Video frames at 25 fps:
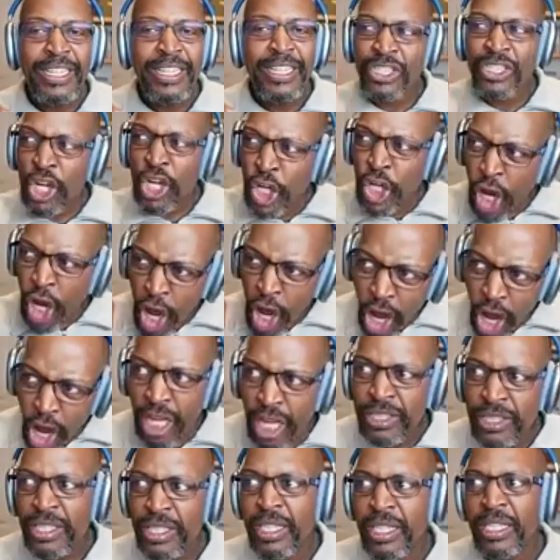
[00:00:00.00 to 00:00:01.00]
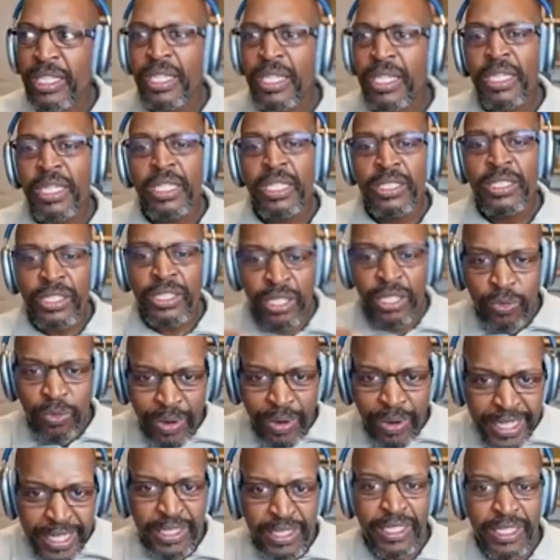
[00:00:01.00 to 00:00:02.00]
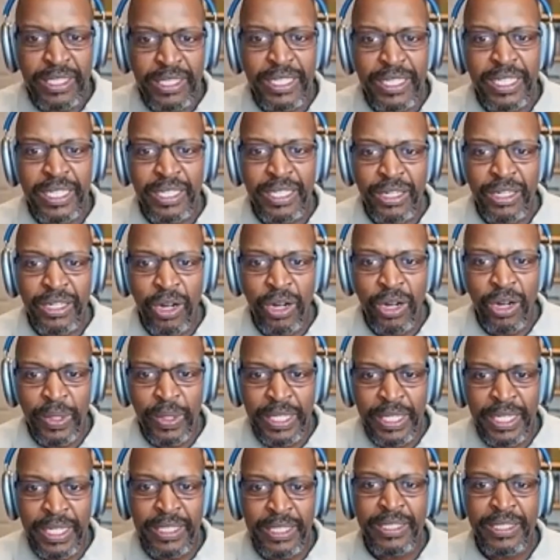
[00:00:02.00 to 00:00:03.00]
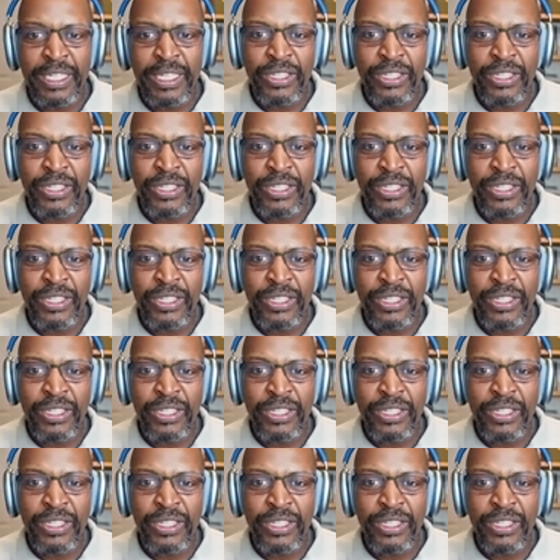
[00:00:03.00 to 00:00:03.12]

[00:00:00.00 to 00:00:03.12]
there's a cost to righteousness and holiness.